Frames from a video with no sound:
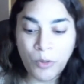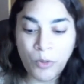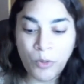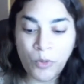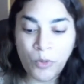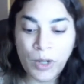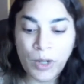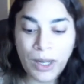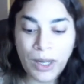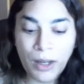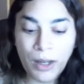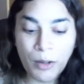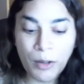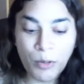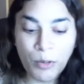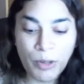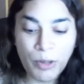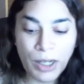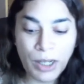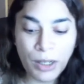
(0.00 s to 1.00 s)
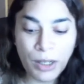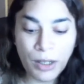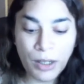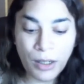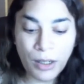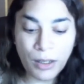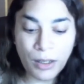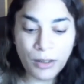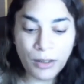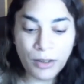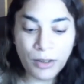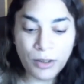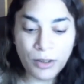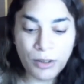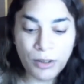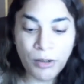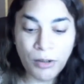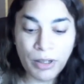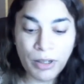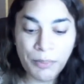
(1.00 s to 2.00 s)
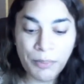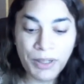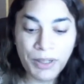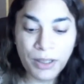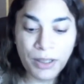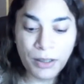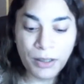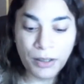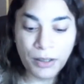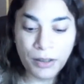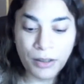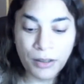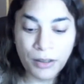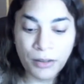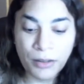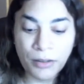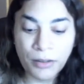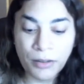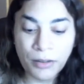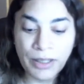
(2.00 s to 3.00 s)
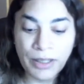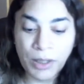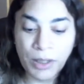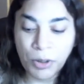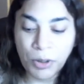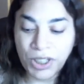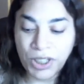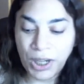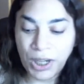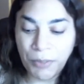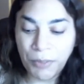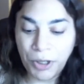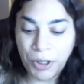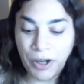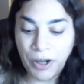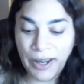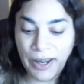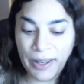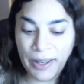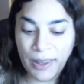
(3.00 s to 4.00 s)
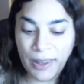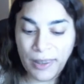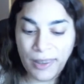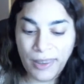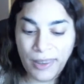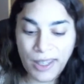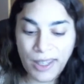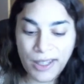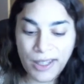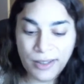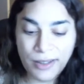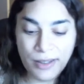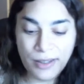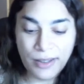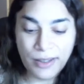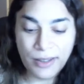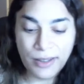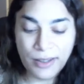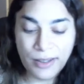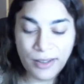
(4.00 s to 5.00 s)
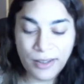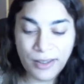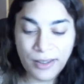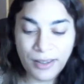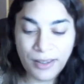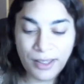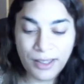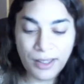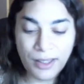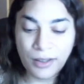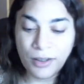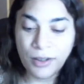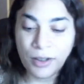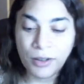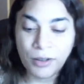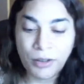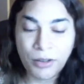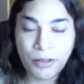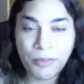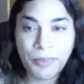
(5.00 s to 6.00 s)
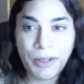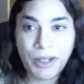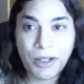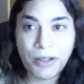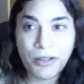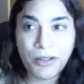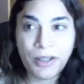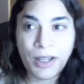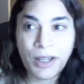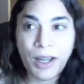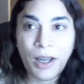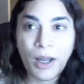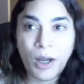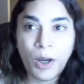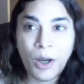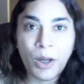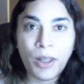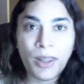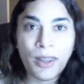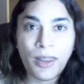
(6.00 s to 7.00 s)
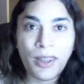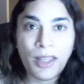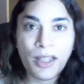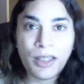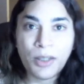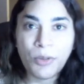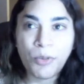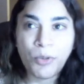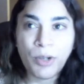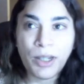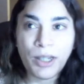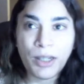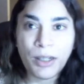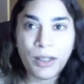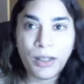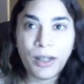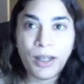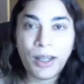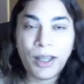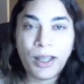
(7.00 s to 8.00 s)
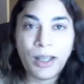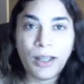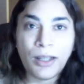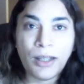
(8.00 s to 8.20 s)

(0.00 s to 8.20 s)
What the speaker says: we will slowly build an echo chamber, and this is not good, because this will